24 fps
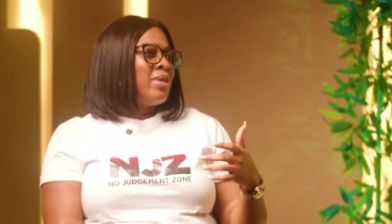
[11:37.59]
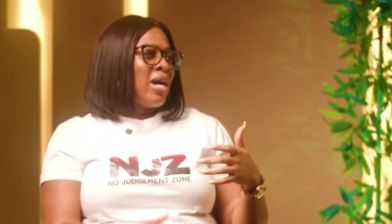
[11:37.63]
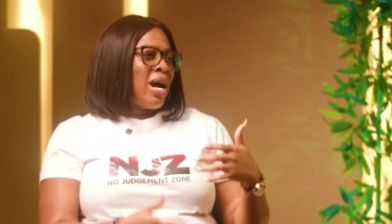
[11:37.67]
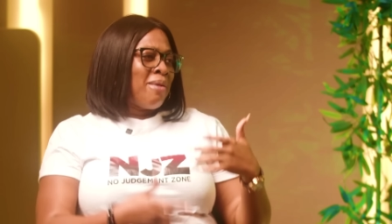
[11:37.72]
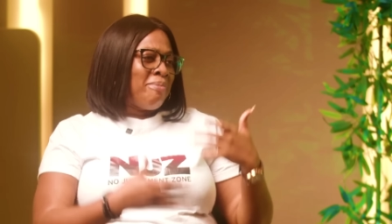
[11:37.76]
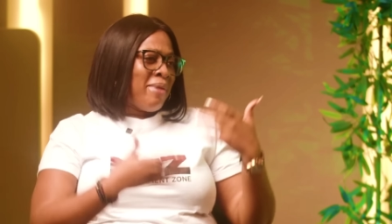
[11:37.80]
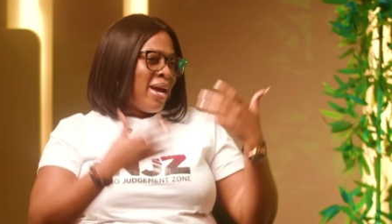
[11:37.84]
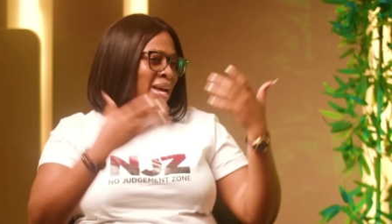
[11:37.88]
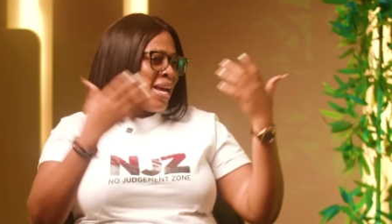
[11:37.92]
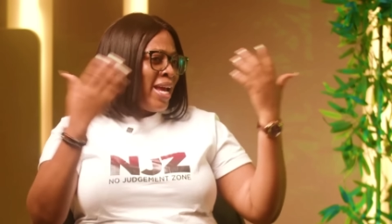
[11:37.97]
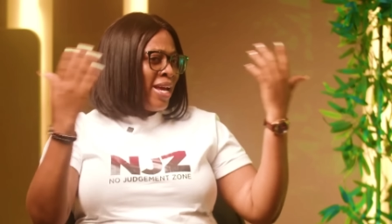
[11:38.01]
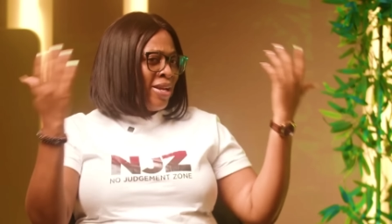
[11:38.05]
I
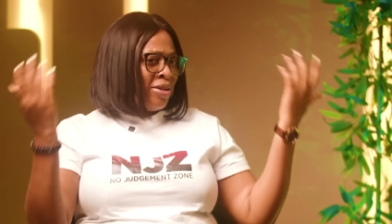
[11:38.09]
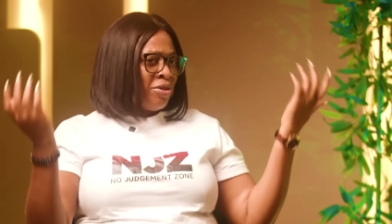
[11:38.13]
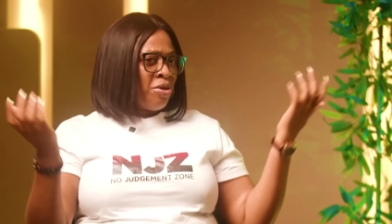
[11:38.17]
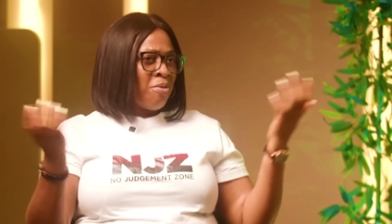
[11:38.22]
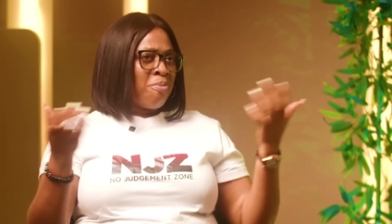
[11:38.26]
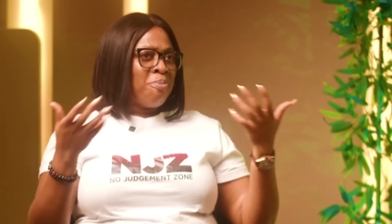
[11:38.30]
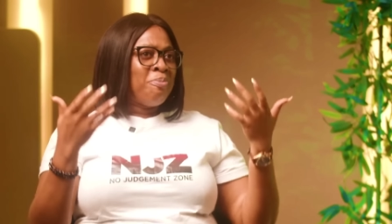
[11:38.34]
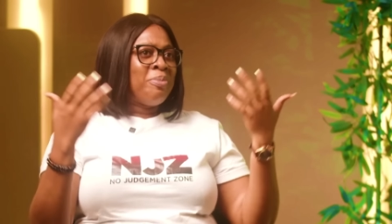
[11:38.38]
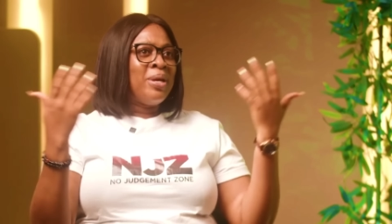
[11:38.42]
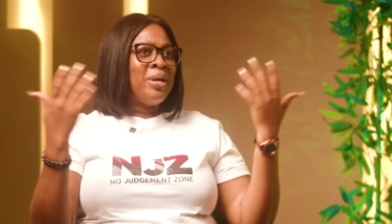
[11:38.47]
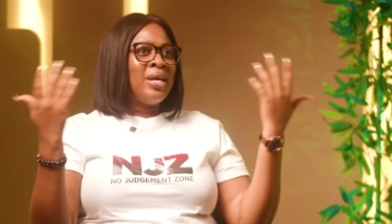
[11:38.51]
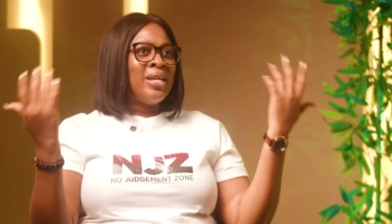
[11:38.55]
might end
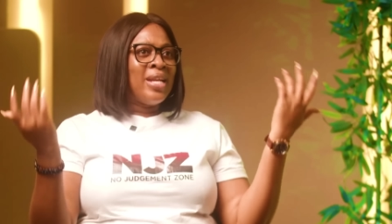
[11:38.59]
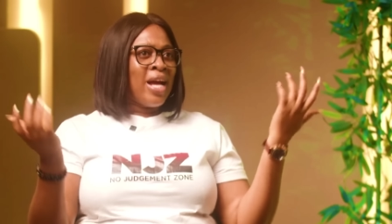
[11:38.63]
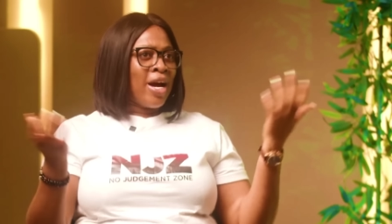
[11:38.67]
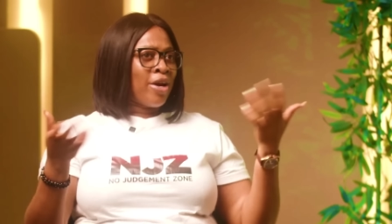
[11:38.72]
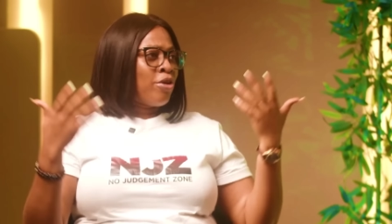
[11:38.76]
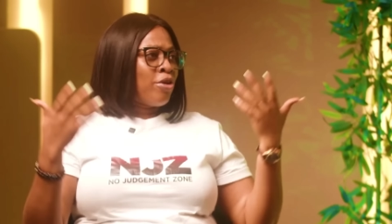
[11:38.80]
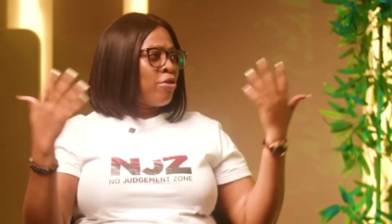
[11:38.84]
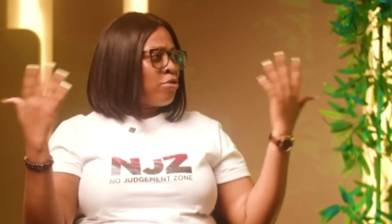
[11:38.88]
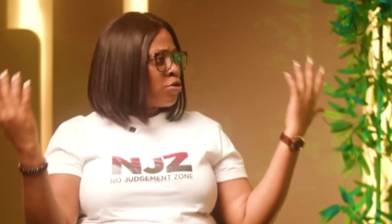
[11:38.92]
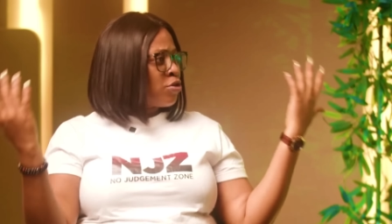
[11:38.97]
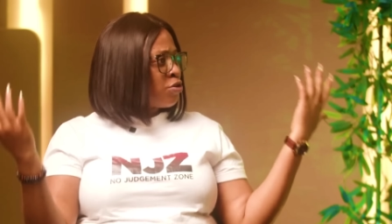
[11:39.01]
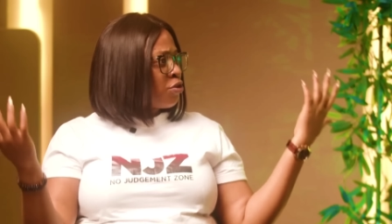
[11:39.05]
up being
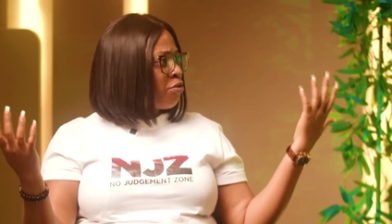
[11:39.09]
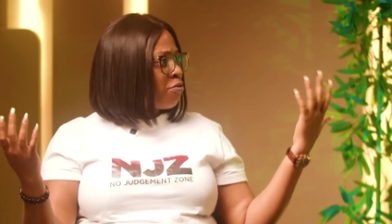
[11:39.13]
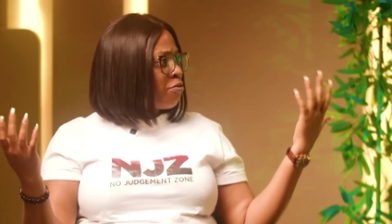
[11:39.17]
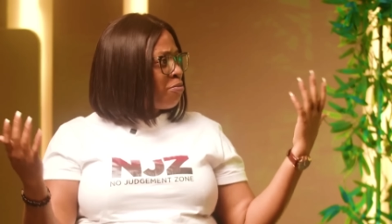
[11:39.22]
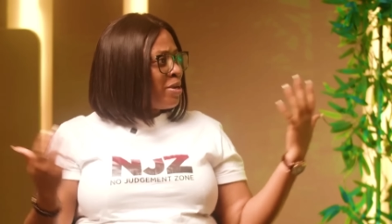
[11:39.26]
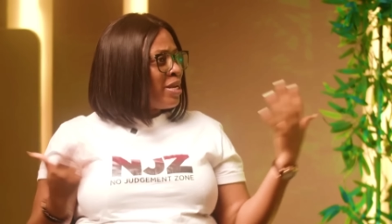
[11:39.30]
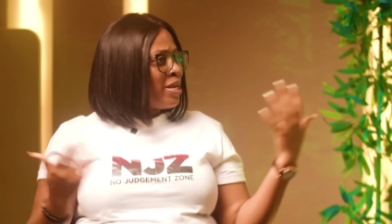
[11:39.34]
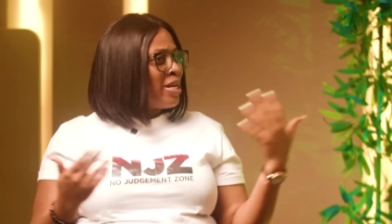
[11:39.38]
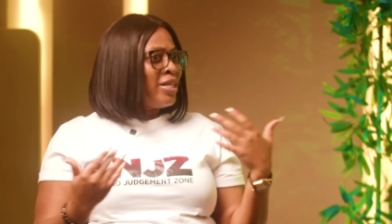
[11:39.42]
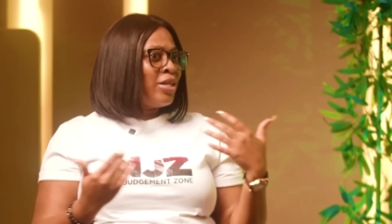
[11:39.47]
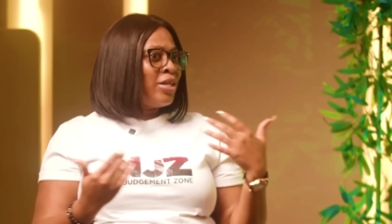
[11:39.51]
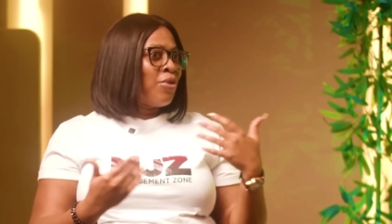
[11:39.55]
accused of
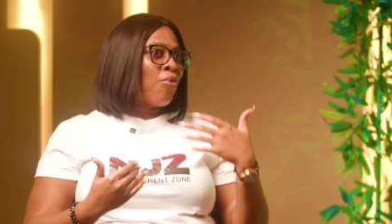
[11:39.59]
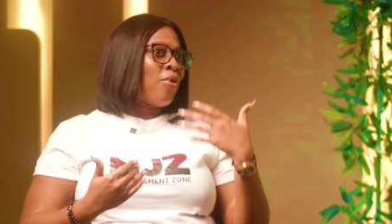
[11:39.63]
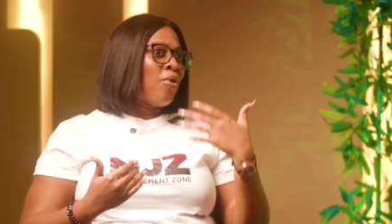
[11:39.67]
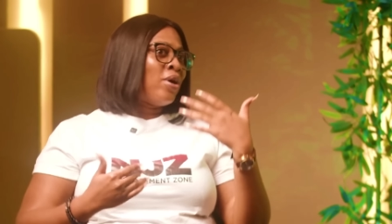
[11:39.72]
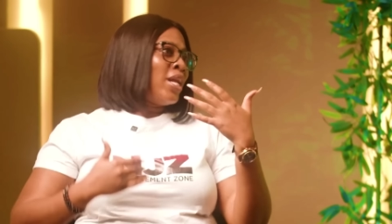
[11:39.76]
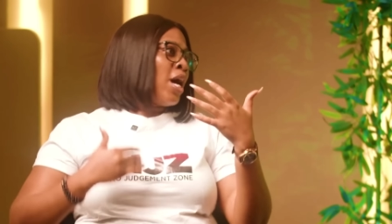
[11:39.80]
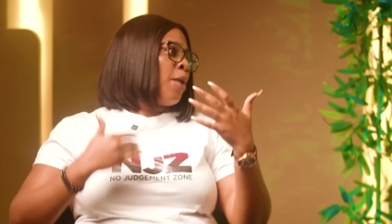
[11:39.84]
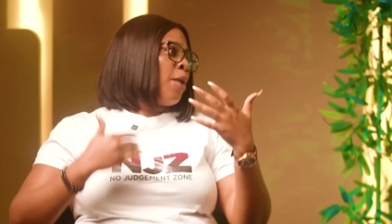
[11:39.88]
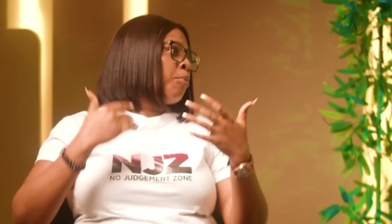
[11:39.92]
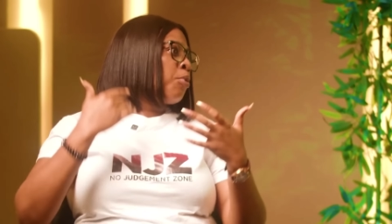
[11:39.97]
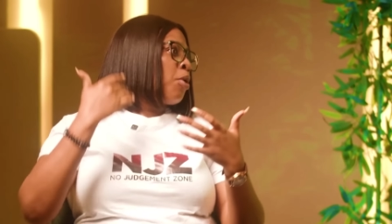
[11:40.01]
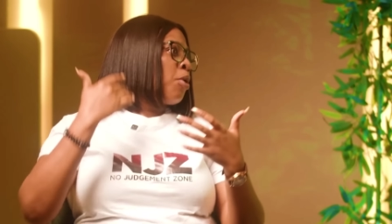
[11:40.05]
being the one
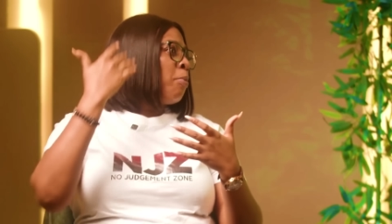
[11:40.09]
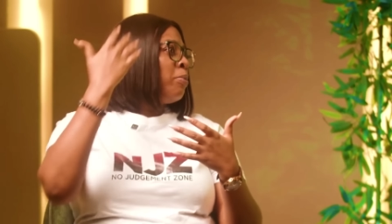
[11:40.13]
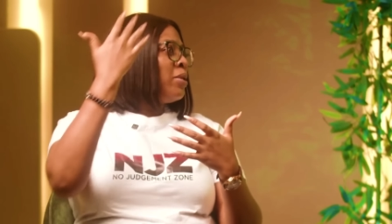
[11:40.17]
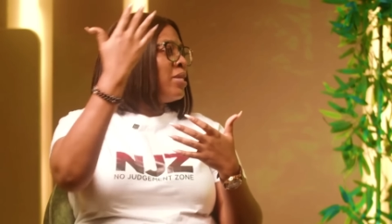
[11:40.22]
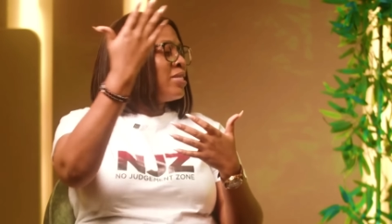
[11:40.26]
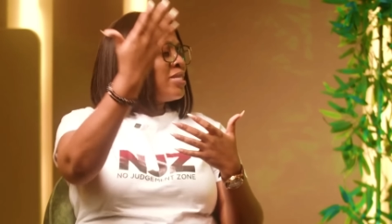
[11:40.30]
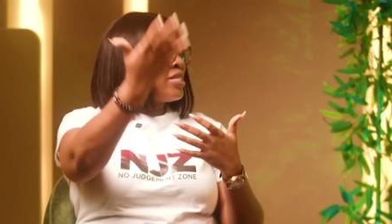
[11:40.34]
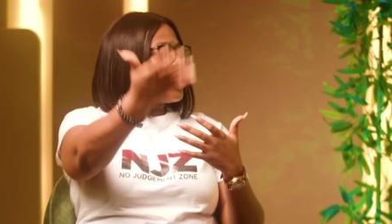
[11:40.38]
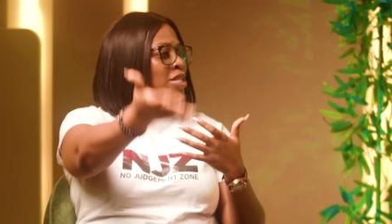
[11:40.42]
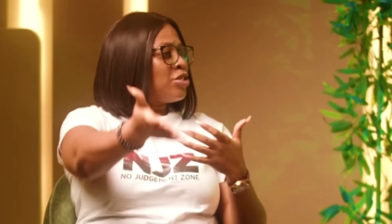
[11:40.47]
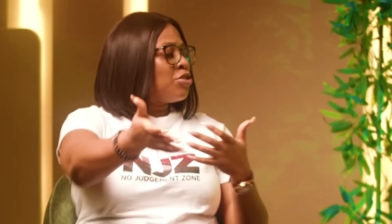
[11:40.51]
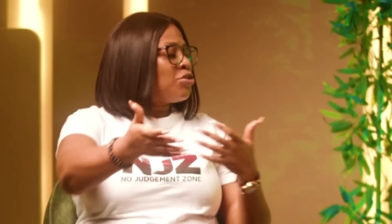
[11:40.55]
that probably
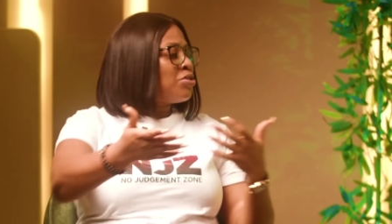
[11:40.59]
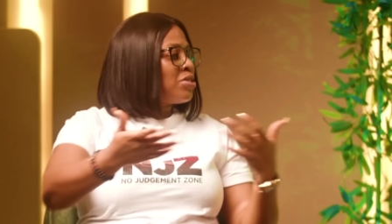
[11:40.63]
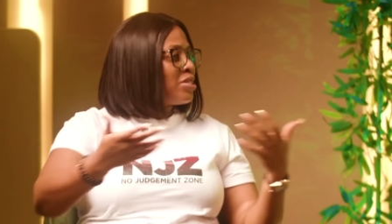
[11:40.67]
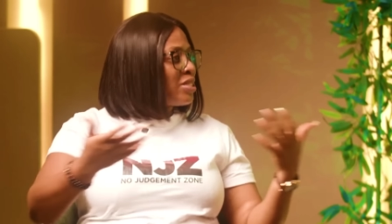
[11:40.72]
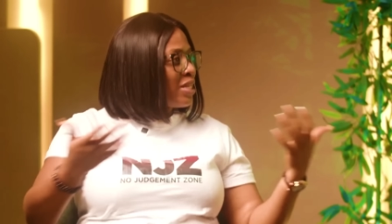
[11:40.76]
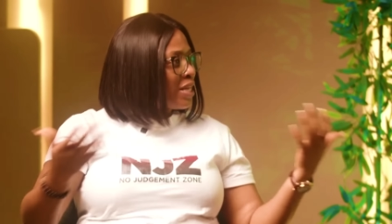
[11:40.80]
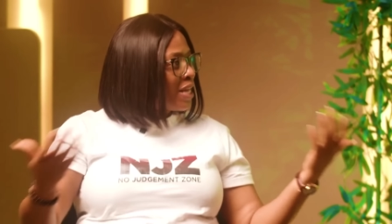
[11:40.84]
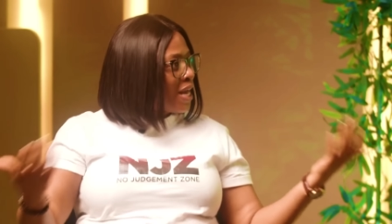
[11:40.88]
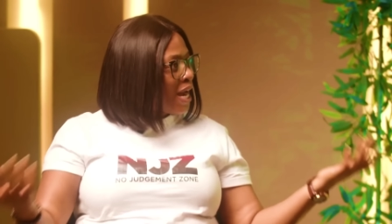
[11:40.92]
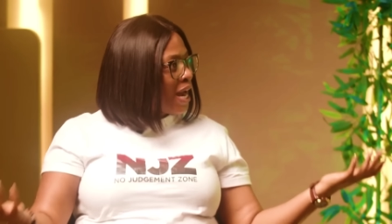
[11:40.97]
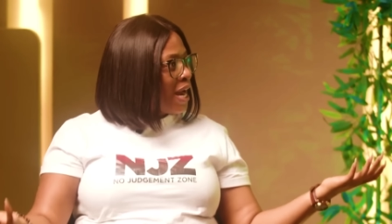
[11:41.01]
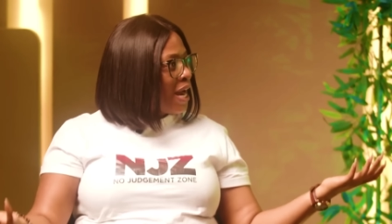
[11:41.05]
seduced the
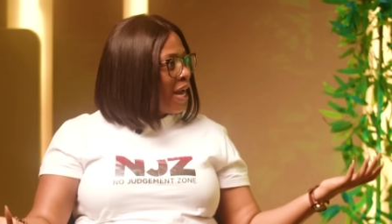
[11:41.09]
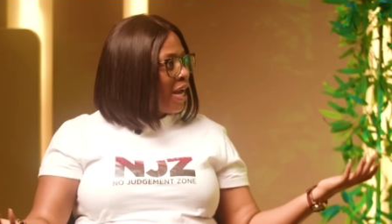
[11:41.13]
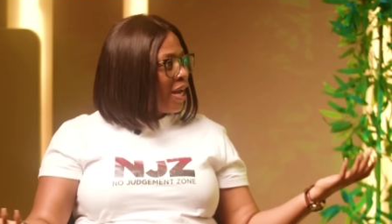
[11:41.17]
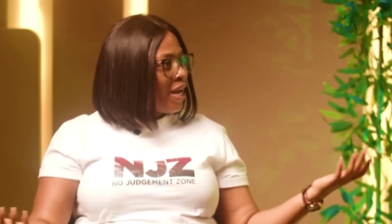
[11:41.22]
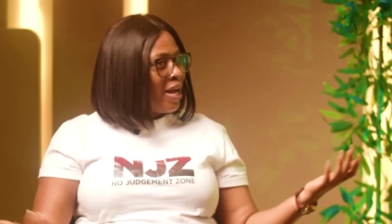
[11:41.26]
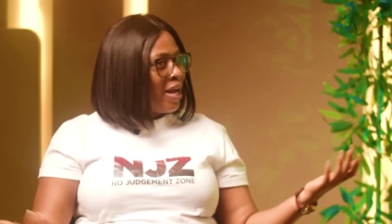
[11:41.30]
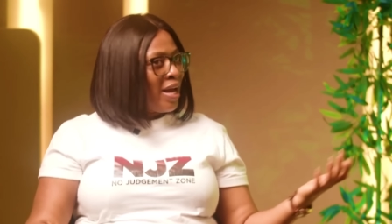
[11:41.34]
guy.